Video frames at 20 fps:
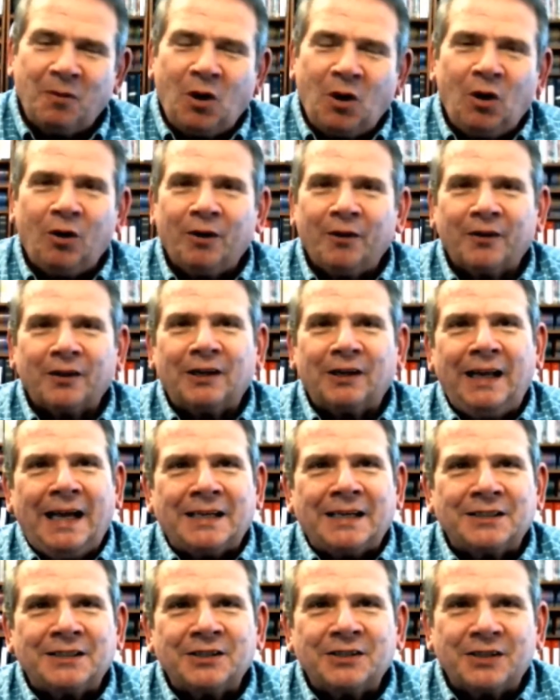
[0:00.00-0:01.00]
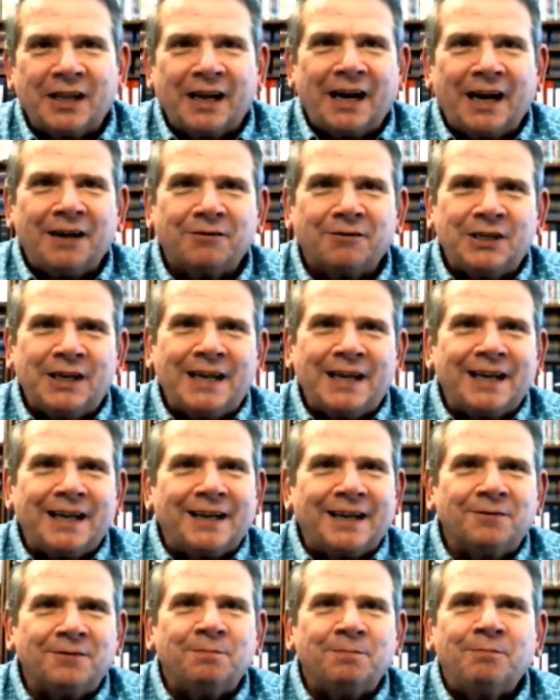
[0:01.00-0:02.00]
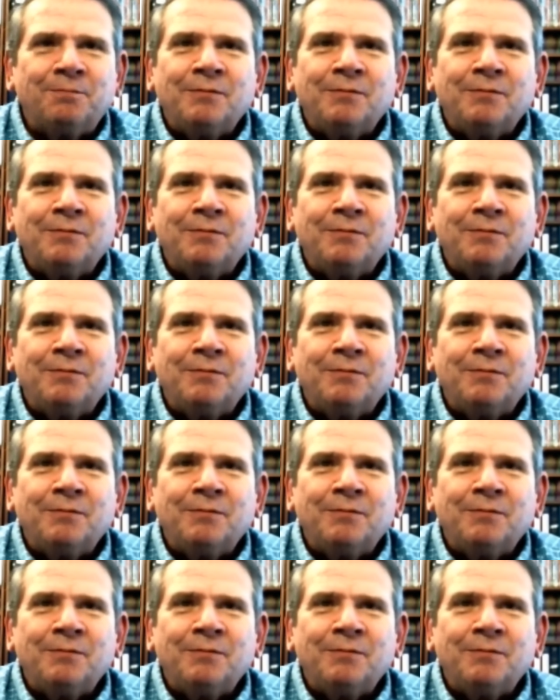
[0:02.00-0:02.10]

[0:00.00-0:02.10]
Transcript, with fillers: all of the classes that I've taken,